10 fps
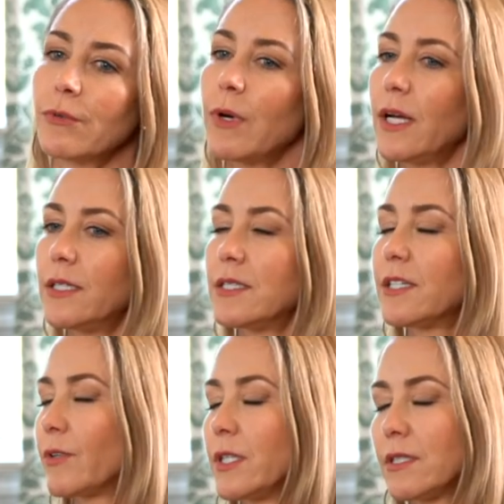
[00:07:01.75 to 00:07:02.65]
run
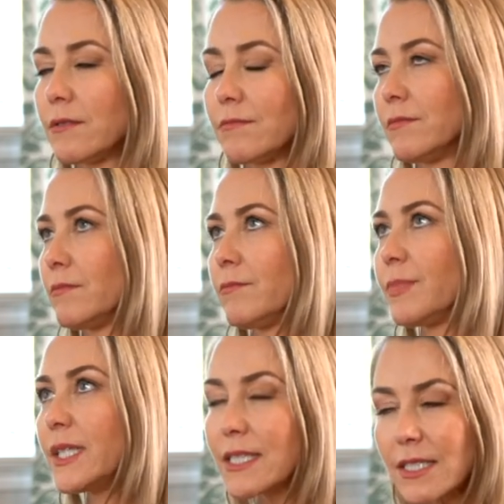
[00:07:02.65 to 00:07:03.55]
different
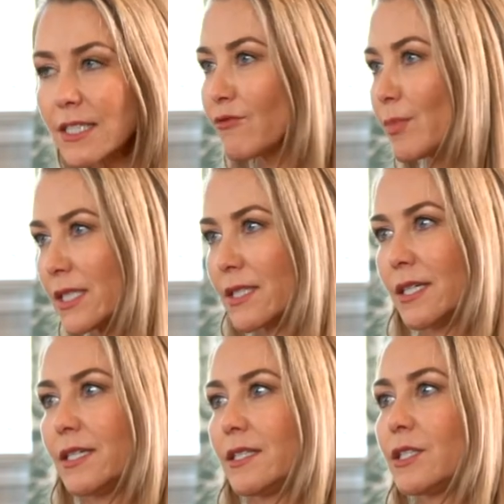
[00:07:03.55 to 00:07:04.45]
pieces of
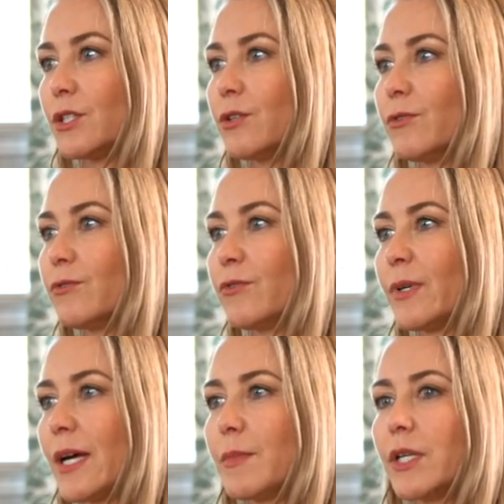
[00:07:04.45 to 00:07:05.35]
business you've
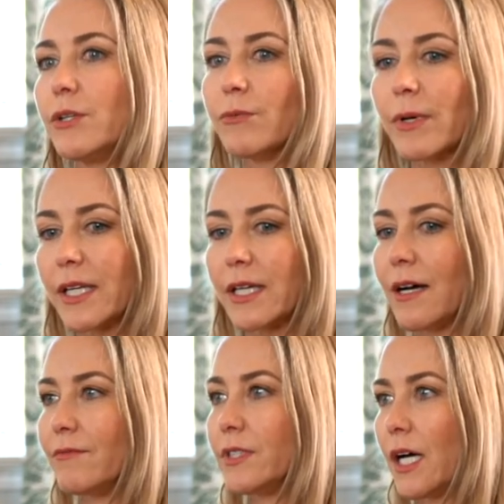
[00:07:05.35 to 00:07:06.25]
i mean you really
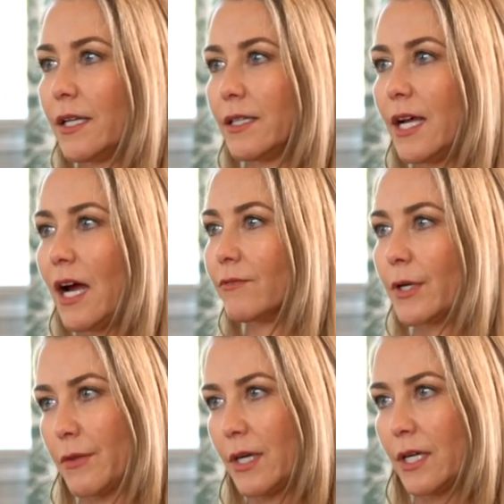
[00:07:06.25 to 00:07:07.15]
have done
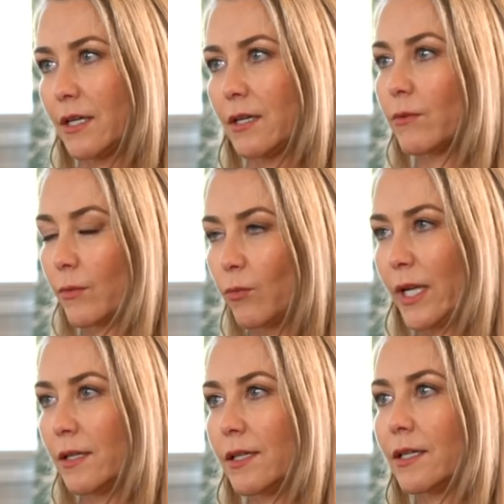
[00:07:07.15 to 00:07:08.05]
everything
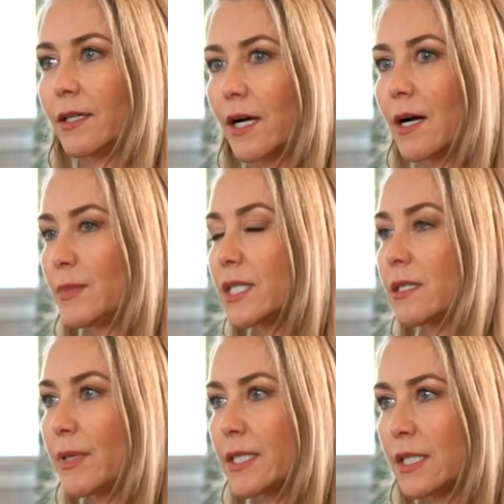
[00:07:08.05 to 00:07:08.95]
when it comes
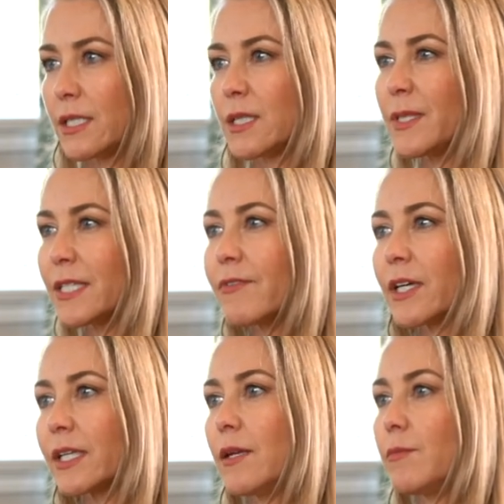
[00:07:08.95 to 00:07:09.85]
to business
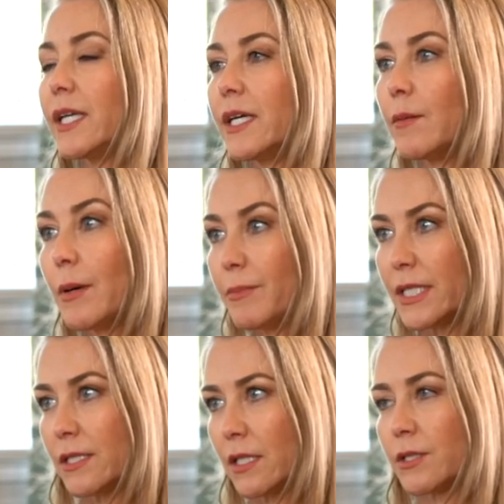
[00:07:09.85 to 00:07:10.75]
specifically in media but
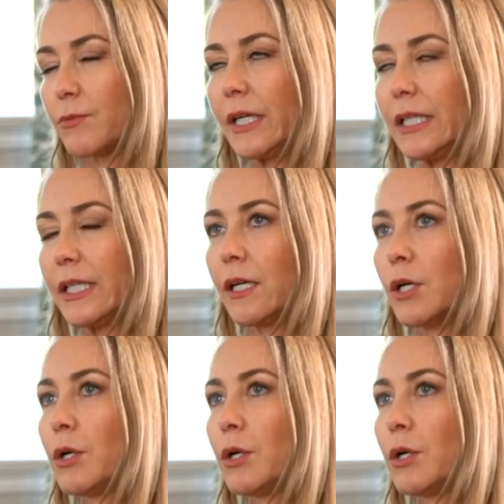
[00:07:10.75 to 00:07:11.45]
business really